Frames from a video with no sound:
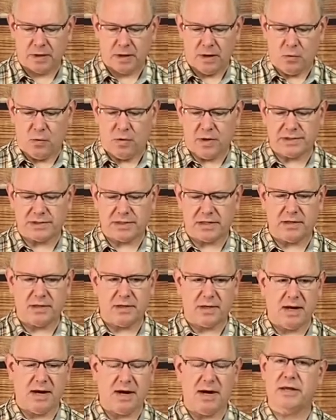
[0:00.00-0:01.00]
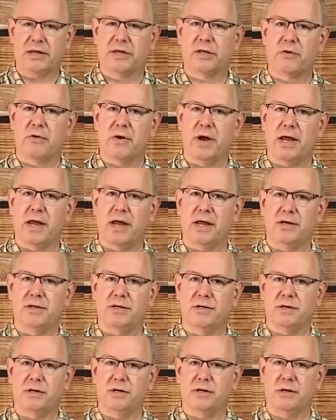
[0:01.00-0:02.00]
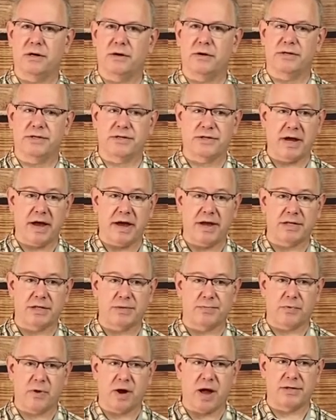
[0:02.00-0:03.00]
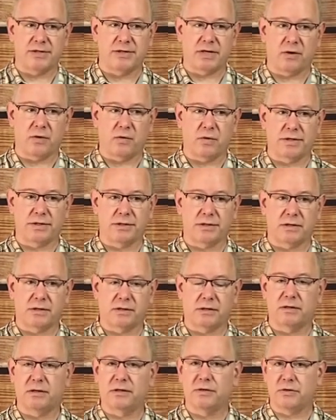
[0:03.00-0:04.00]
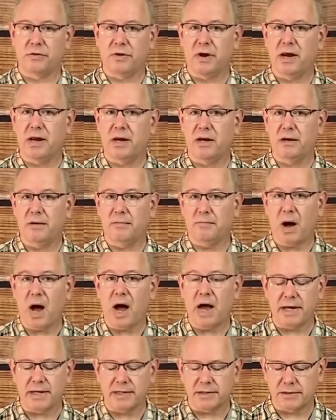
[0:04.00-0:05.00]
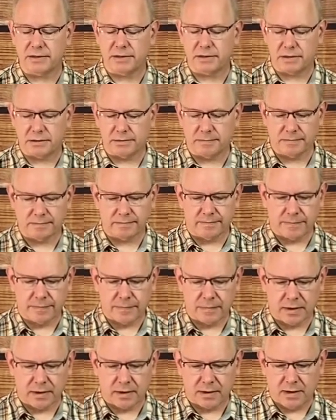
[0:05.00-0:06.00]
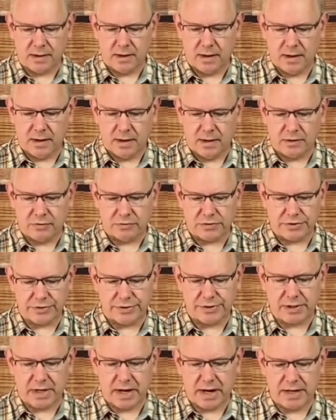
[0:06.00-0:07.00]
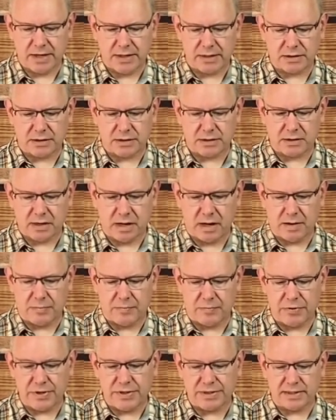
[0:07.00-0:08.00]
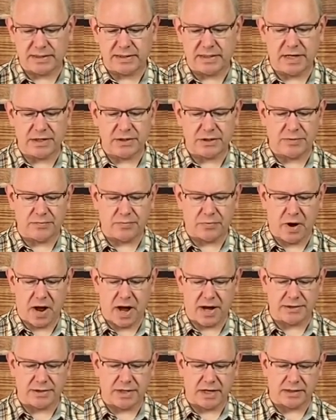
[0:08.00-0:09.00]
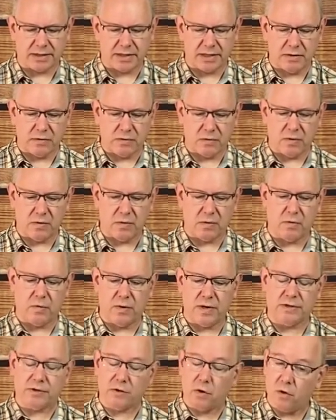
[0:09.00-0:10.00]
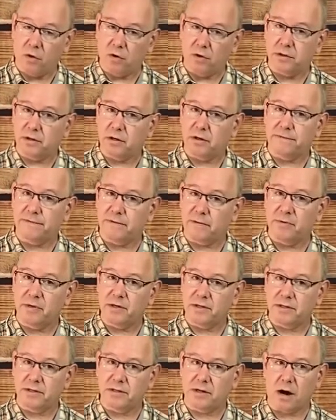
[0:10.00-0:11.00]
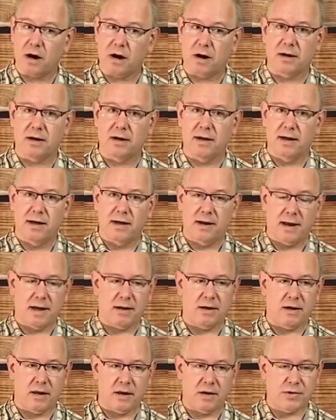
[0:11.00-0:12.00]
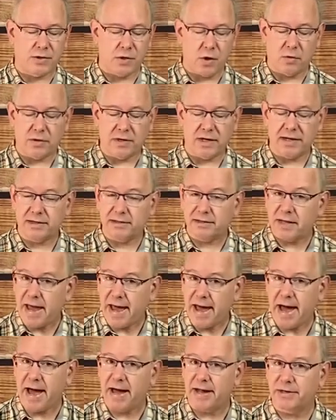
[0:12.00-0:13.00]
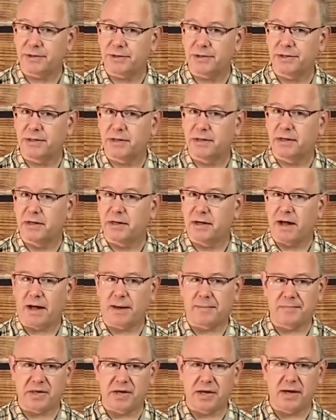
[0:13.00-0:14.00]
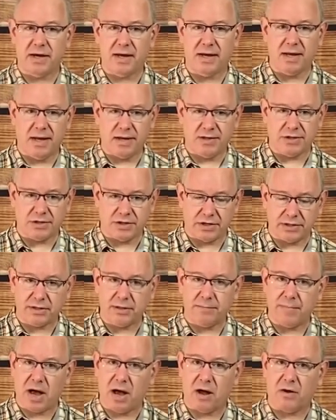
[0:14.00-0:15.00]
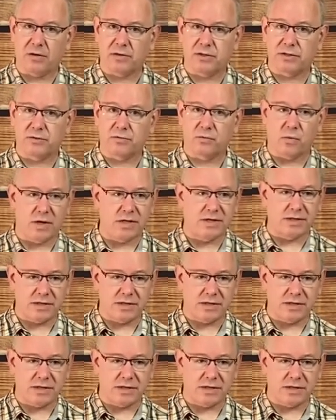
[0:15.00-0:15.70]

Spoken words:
was in eighth grade, her science project was to train mice. It was her science presentation project, and we told her from the start, "Now, don't get attached. It's just a mouse. Once